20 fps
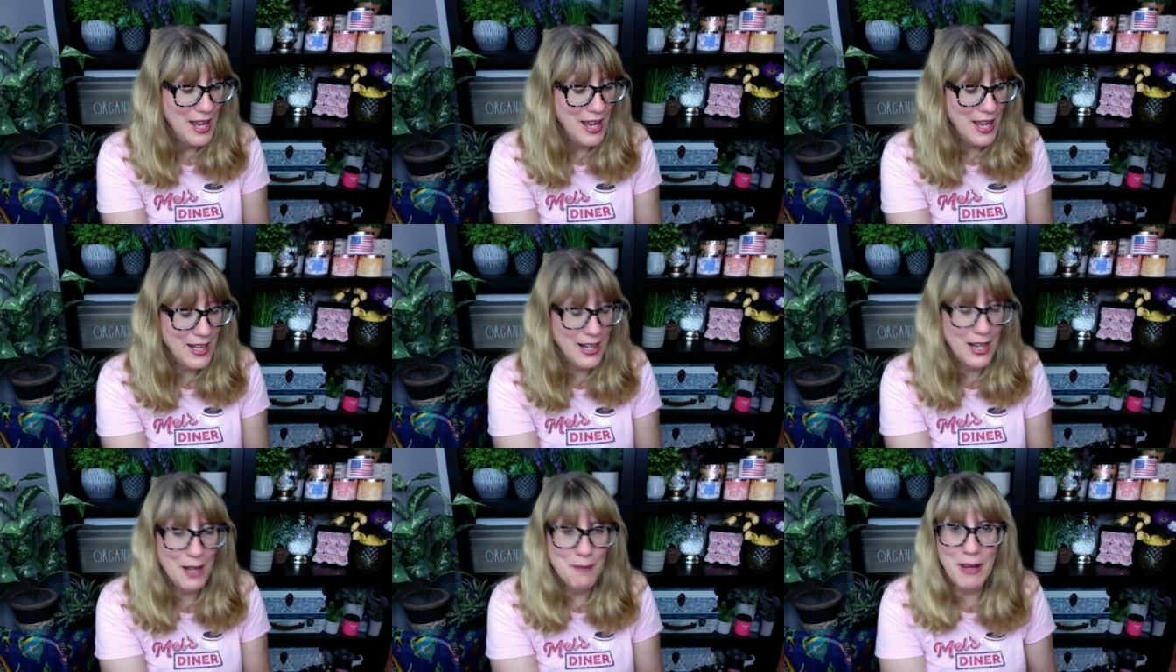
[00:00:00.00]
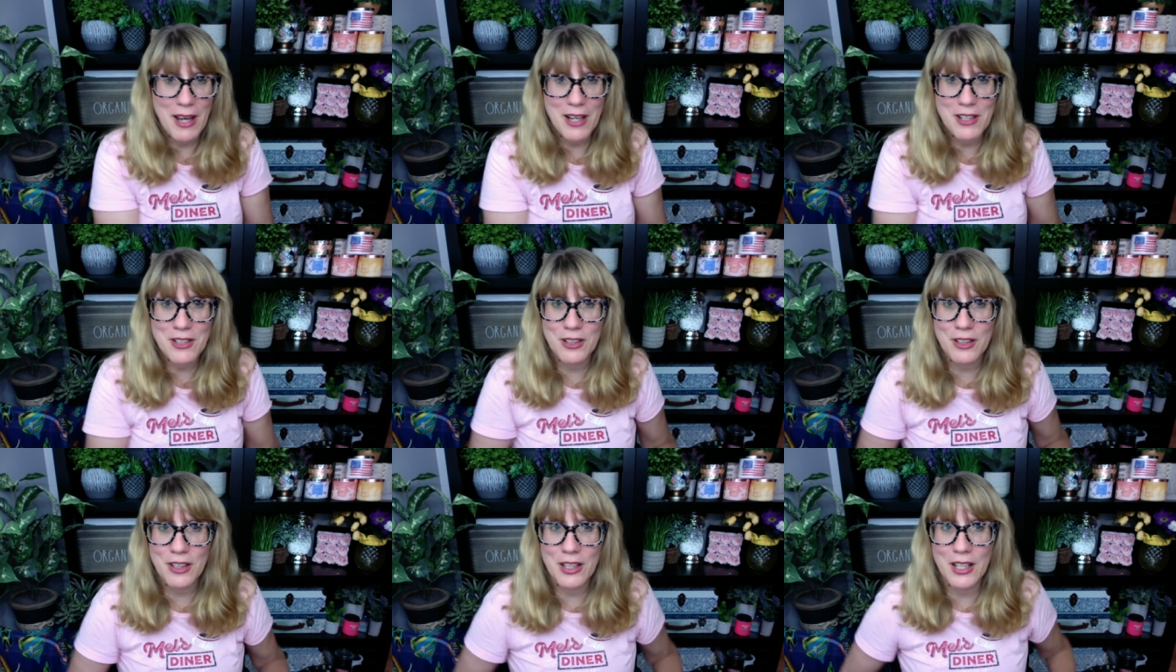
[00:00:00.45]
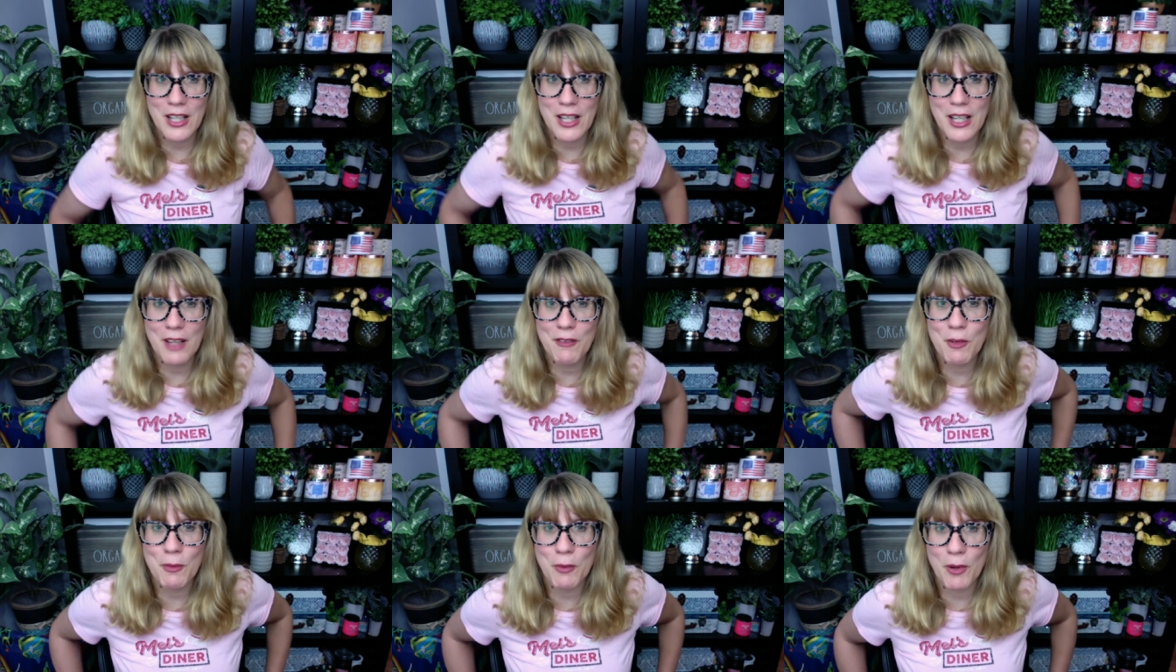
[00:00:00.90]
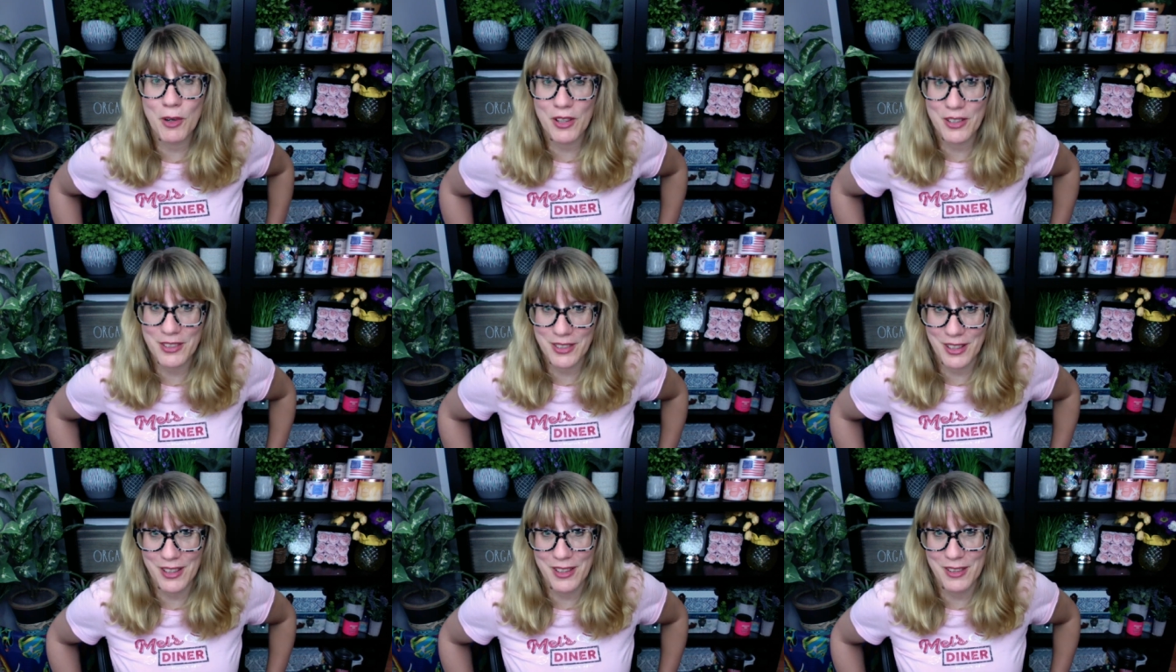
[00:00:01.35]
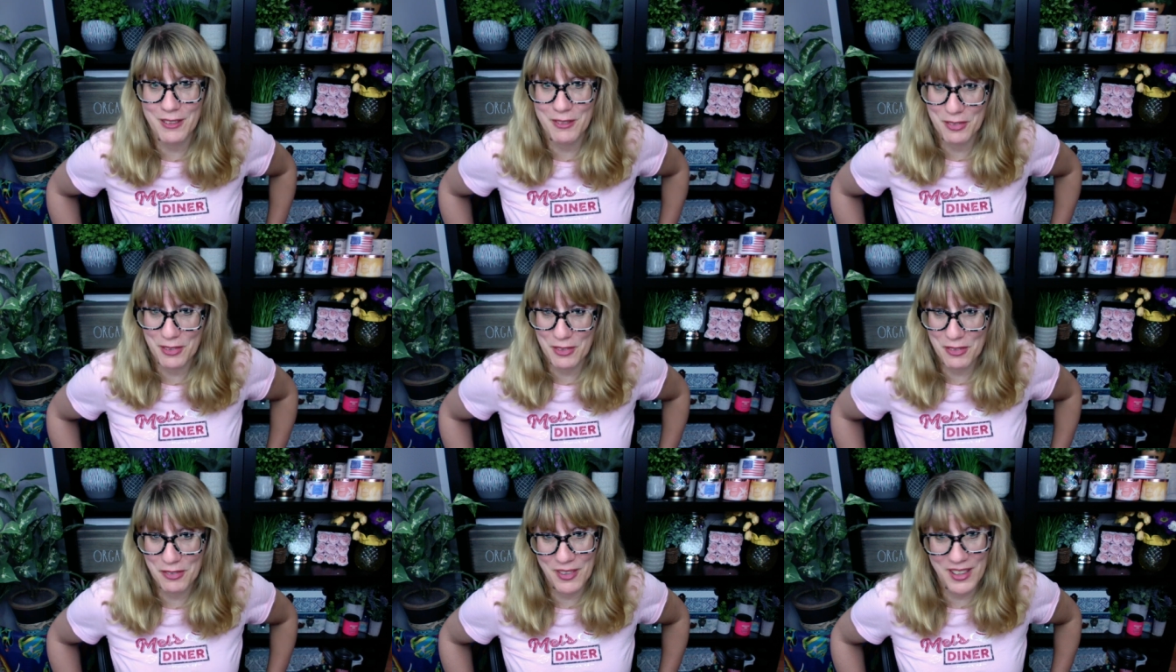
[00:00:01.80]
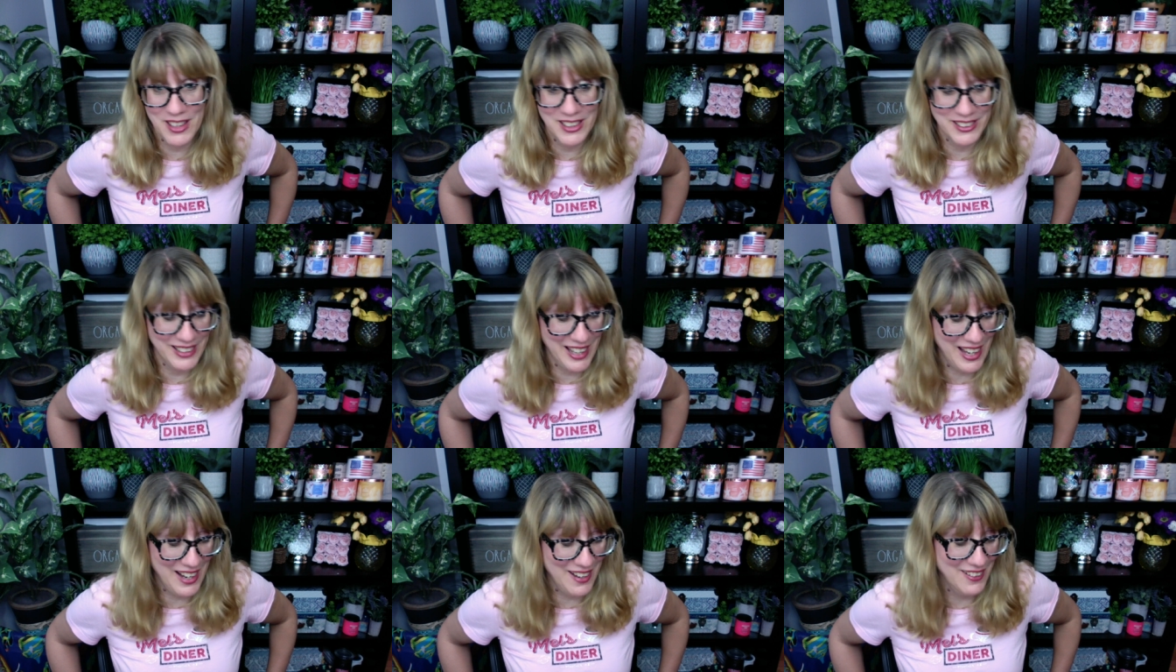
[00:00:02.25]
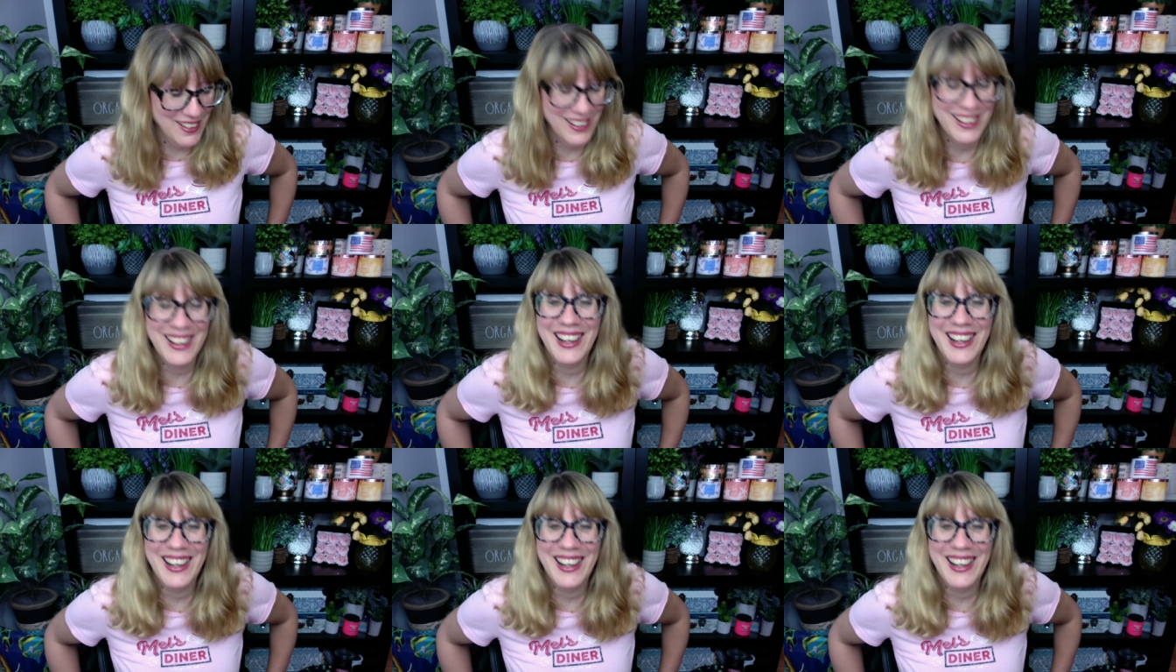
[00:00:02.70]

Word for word: And I'm actually even more excited for fall now.